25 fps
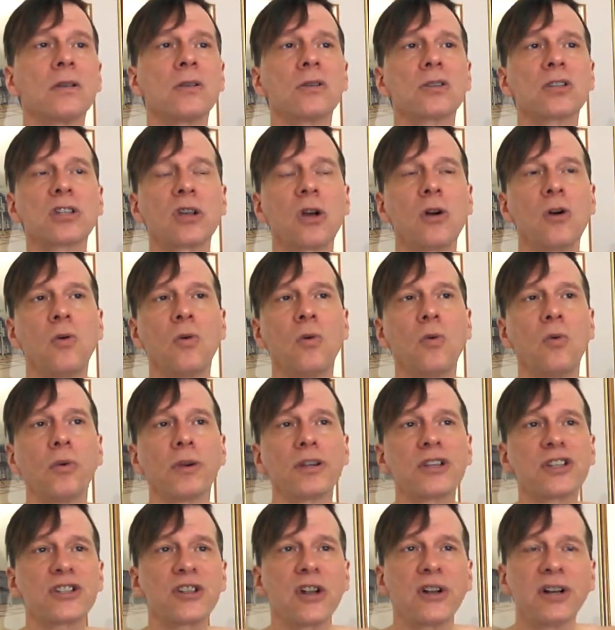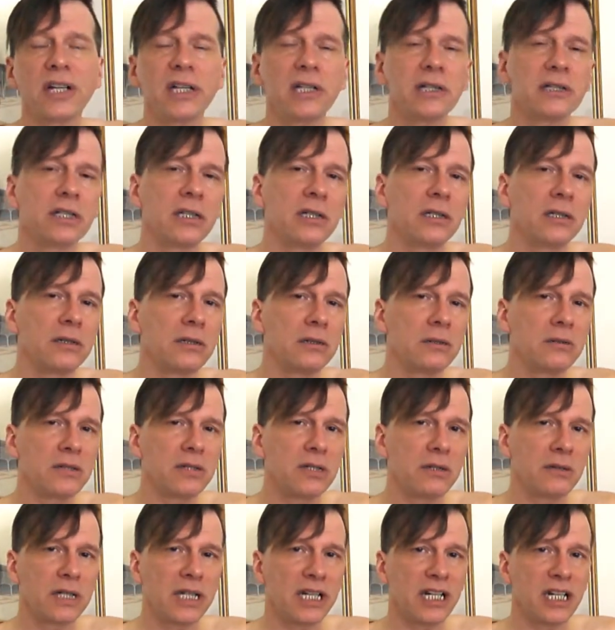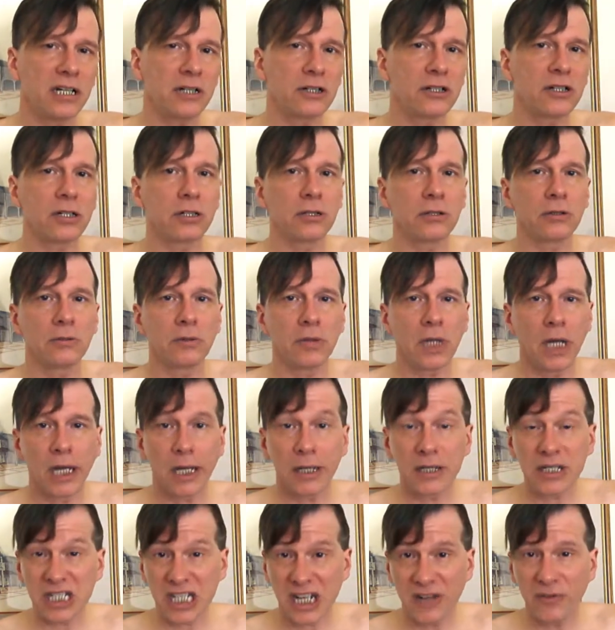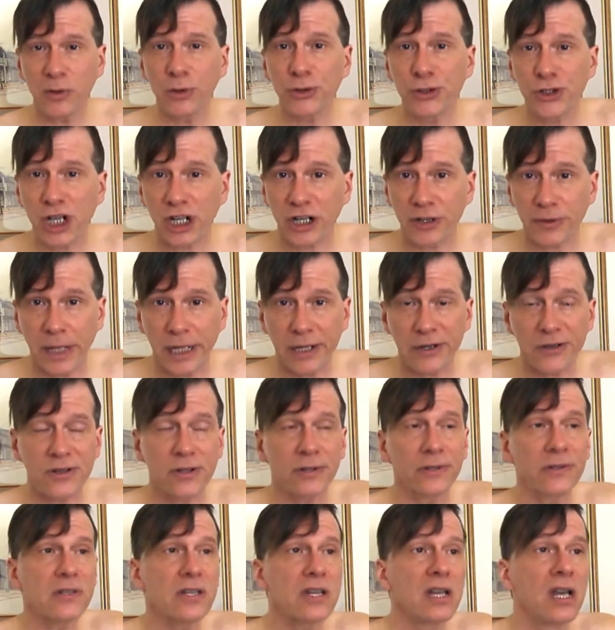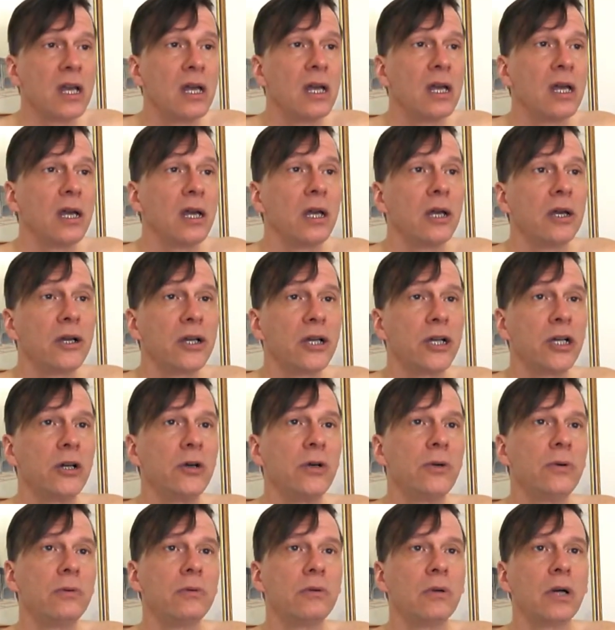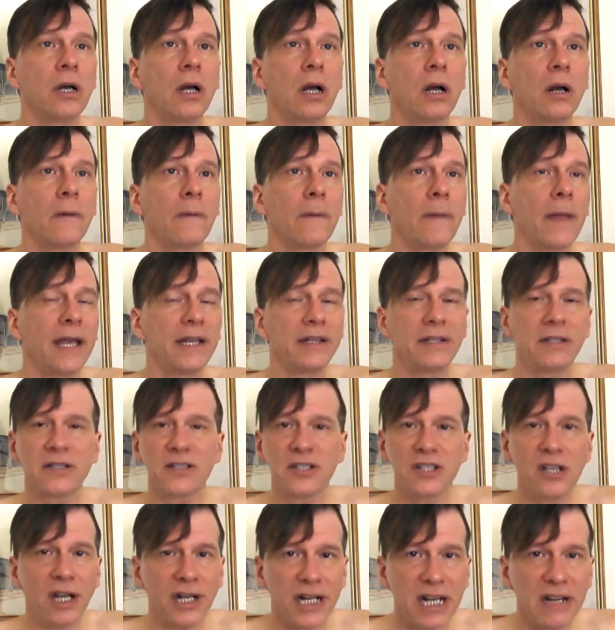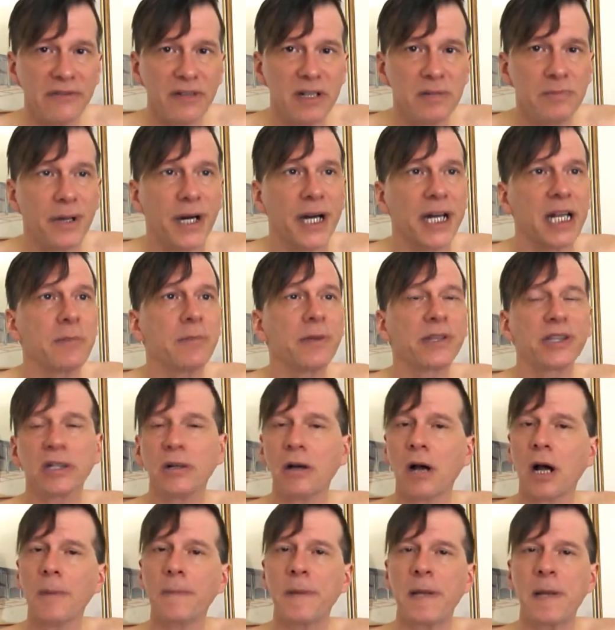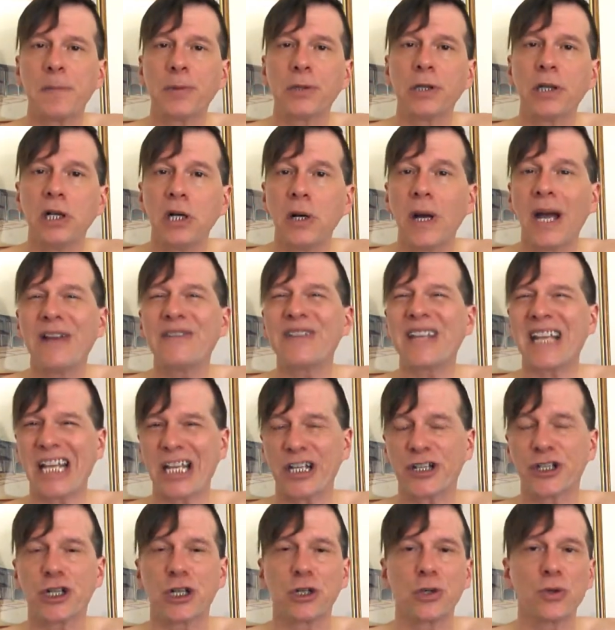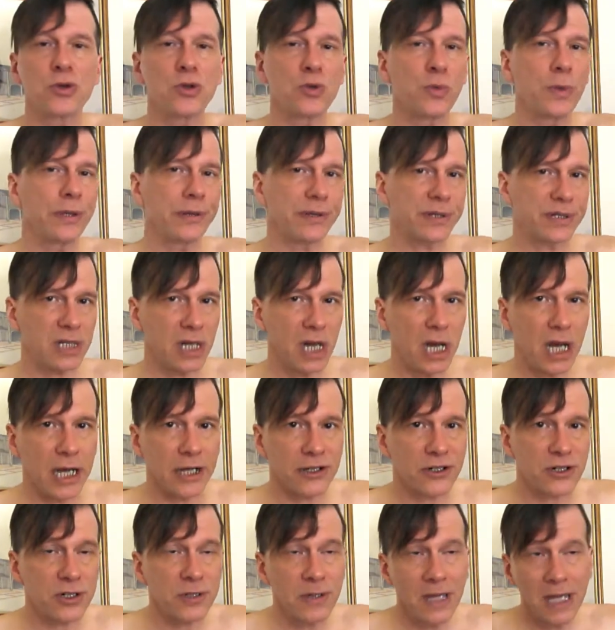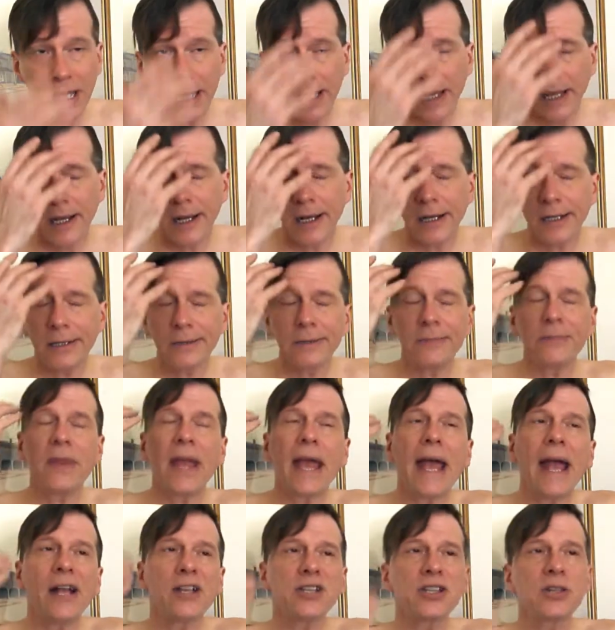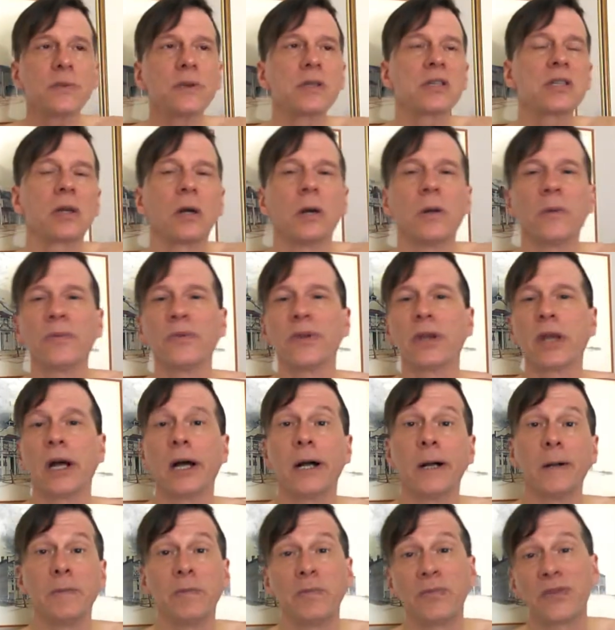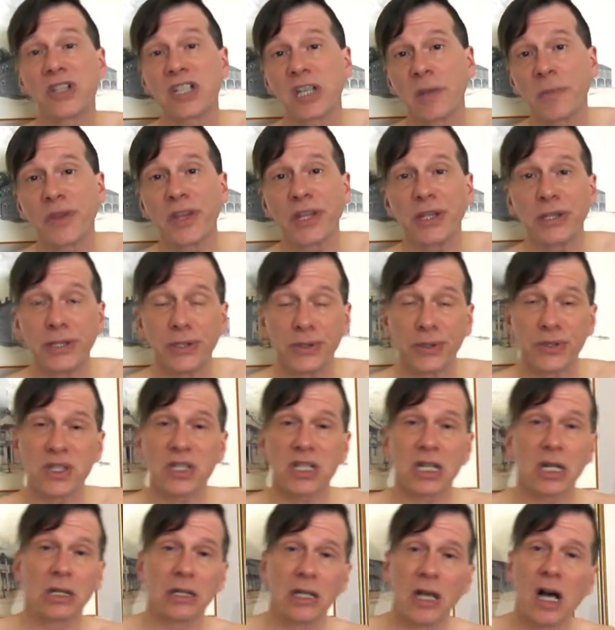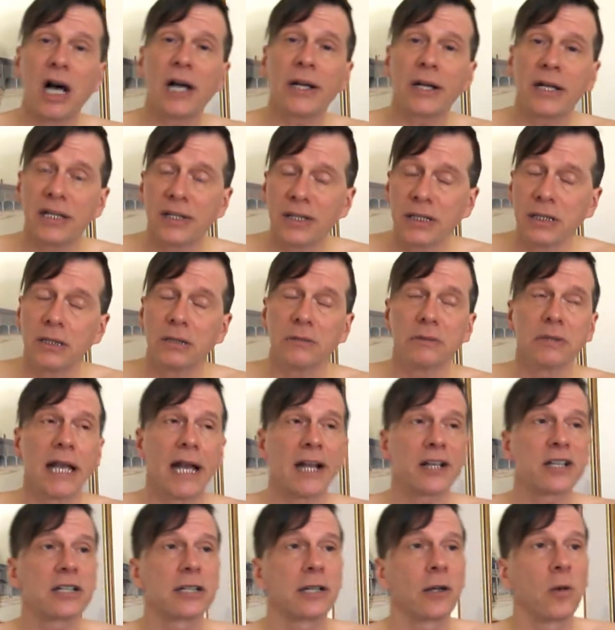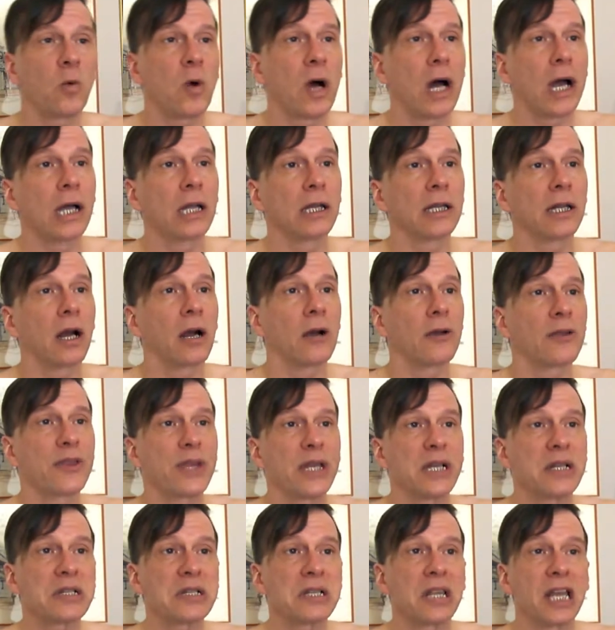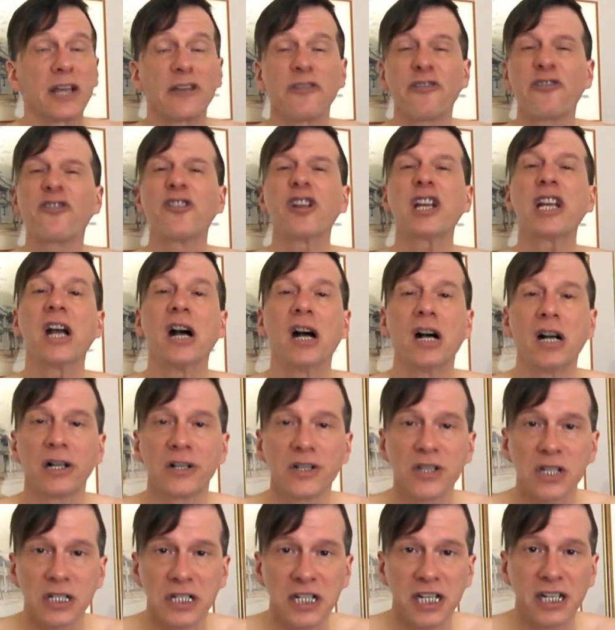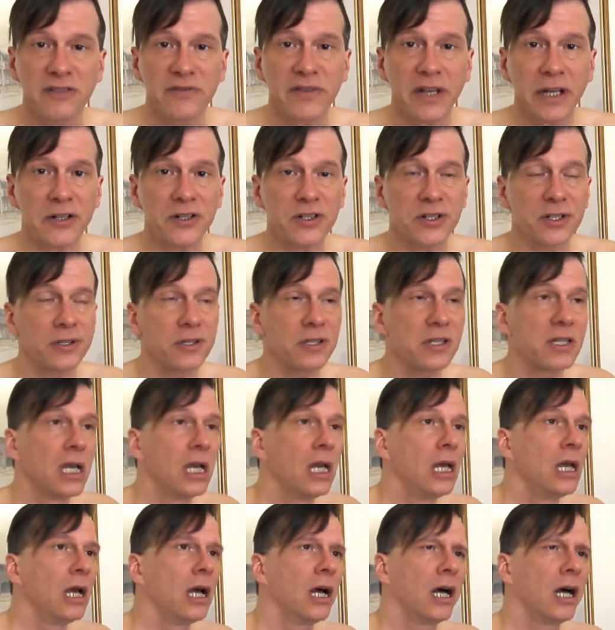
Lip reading: So we're starting to get into several generations who, and it's not everybody, but there are people who have issues with touch. As a result, something that you'll see a lot in the last little while are things like free hugs at conventions.